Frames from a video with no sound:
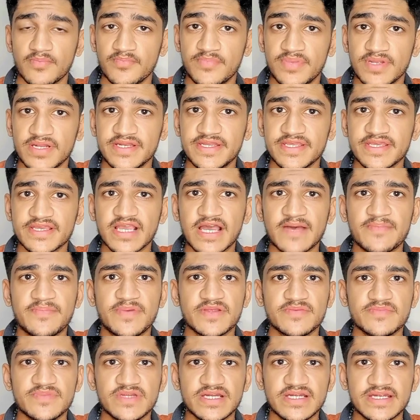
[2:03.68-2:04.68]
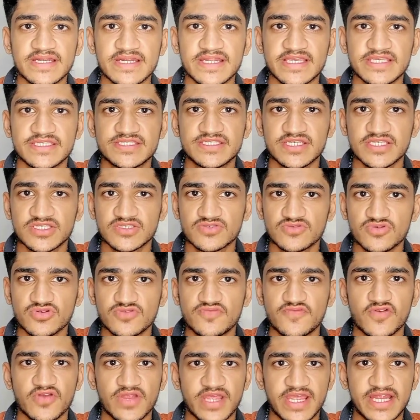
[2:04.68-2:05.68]
Building a permanent nest is
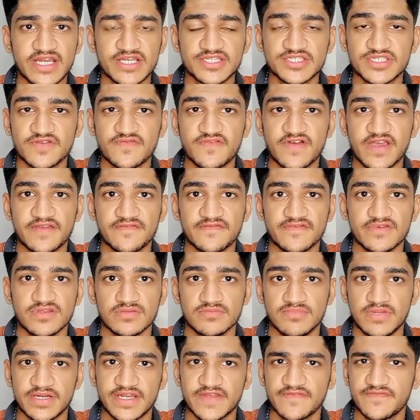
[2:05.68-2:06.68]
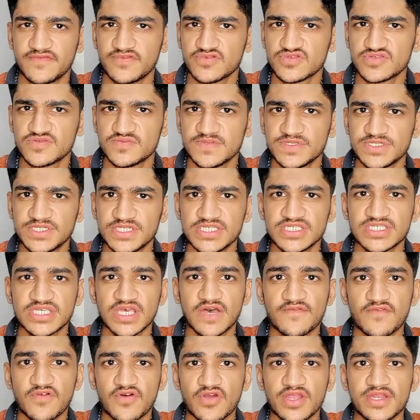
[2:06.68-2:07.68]
good for ant survival, but a few species
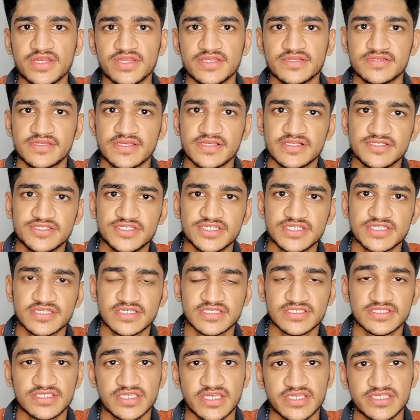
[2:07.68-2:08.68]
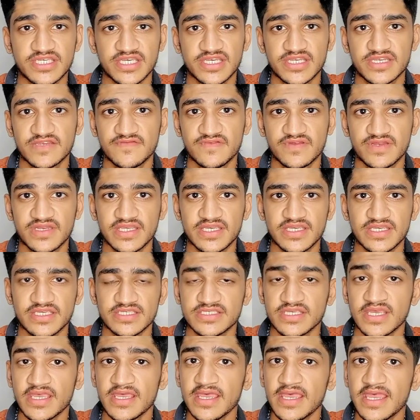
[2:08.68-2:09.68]
avoid indulging in such
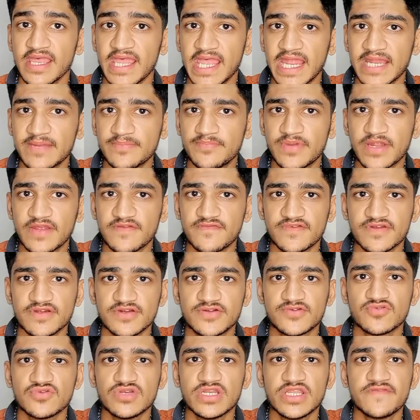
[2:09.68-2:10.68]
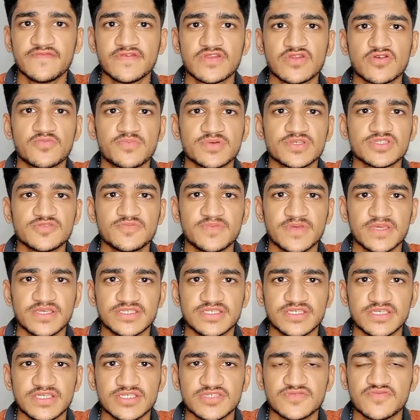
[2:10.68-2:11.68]
activities and prefer to live in open
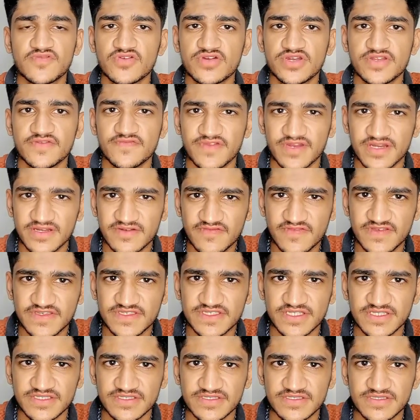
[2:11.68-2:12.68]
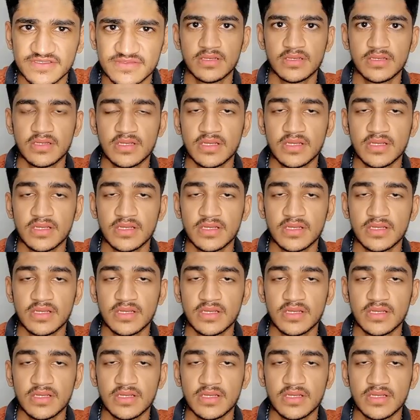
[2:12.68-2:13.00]
spaces for different reasons.